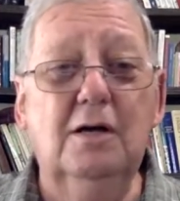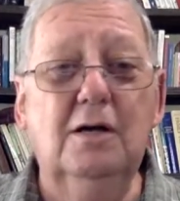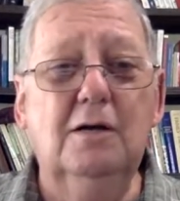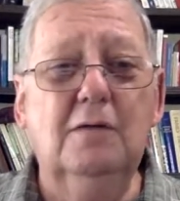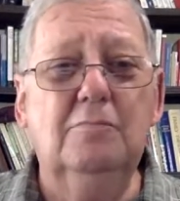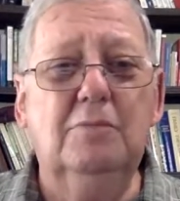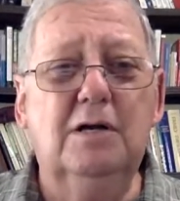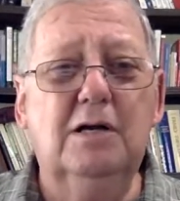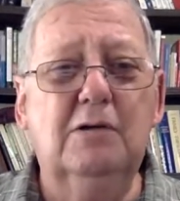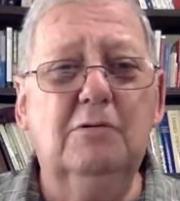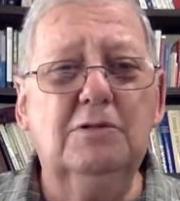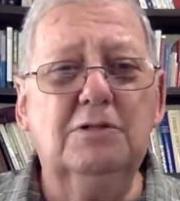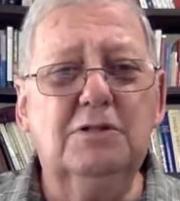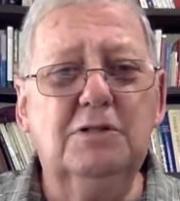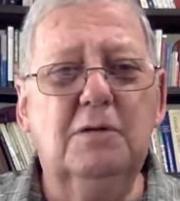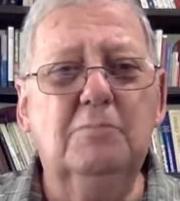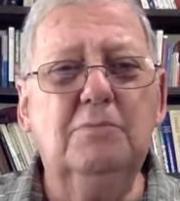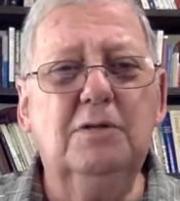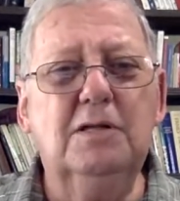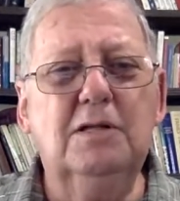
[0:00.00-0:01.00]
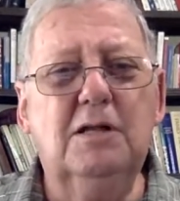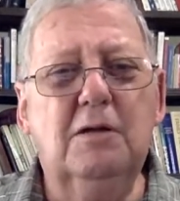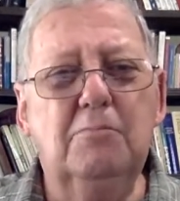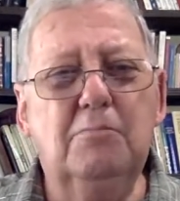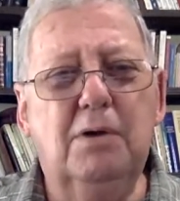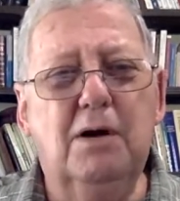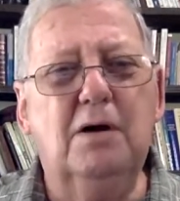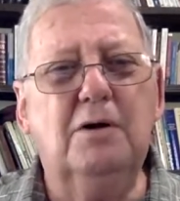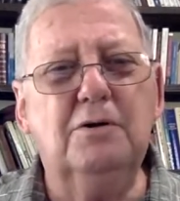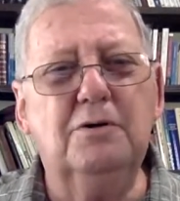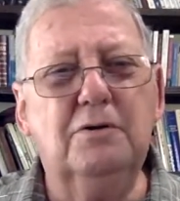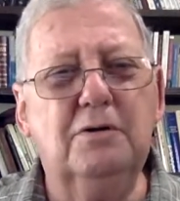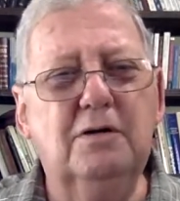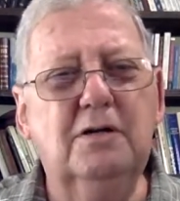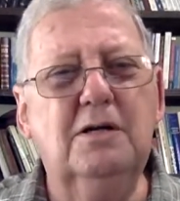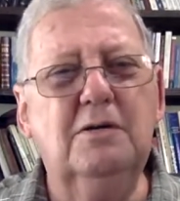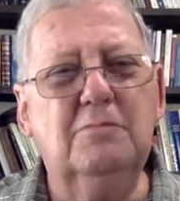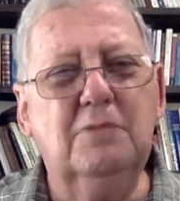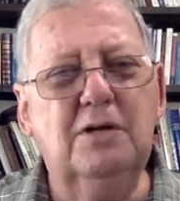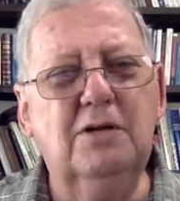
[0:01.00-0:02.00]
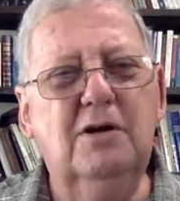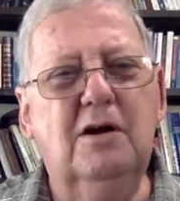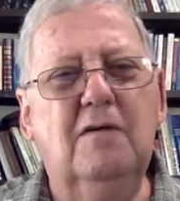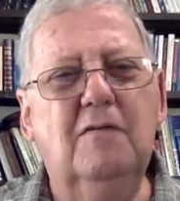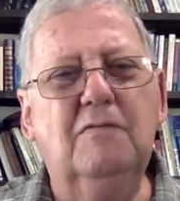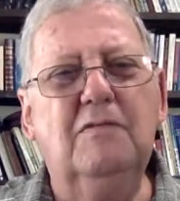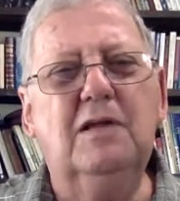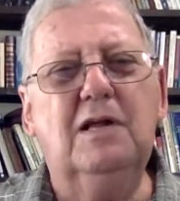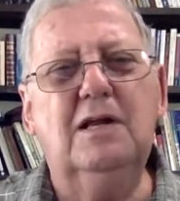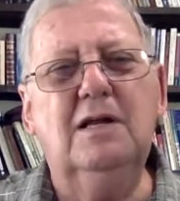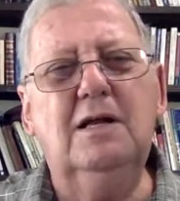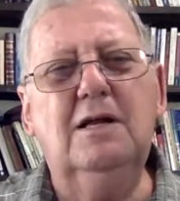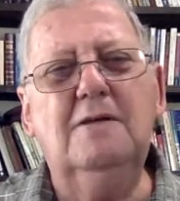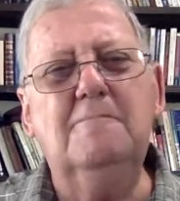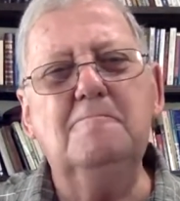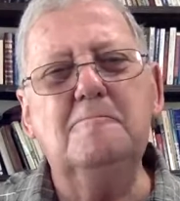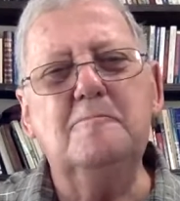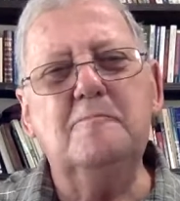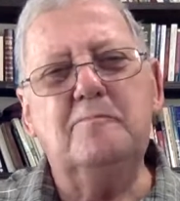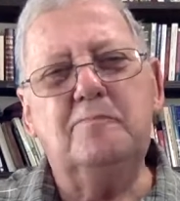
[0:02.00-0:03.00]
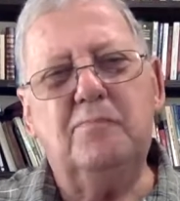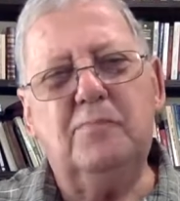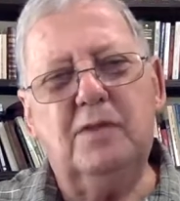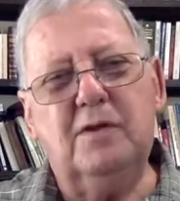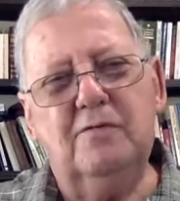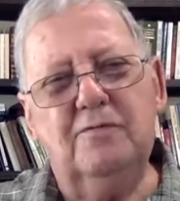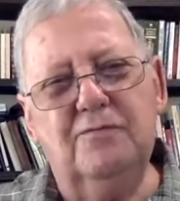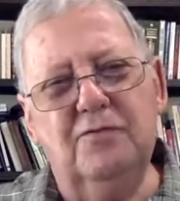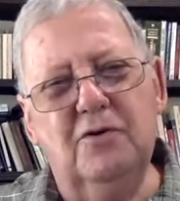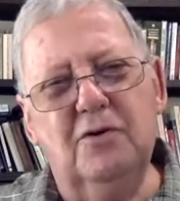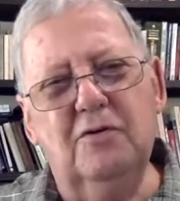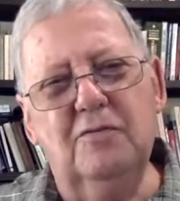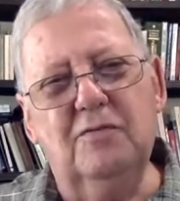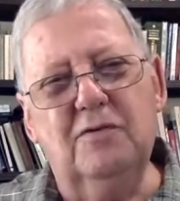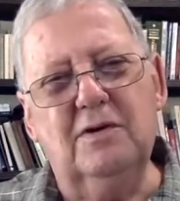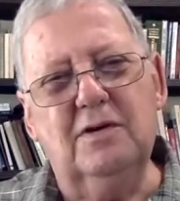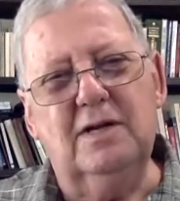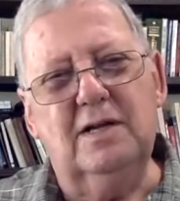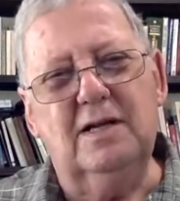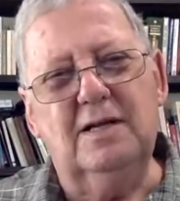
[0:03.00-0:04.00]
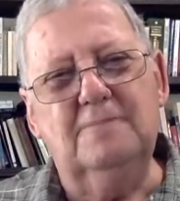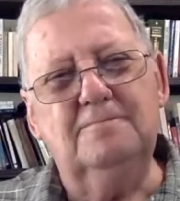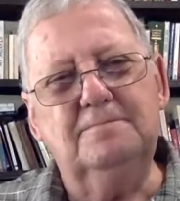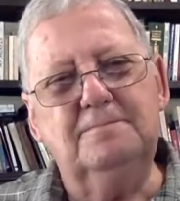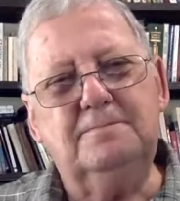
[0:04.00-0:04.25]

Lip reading: But it was something that bothered him enough that he fervently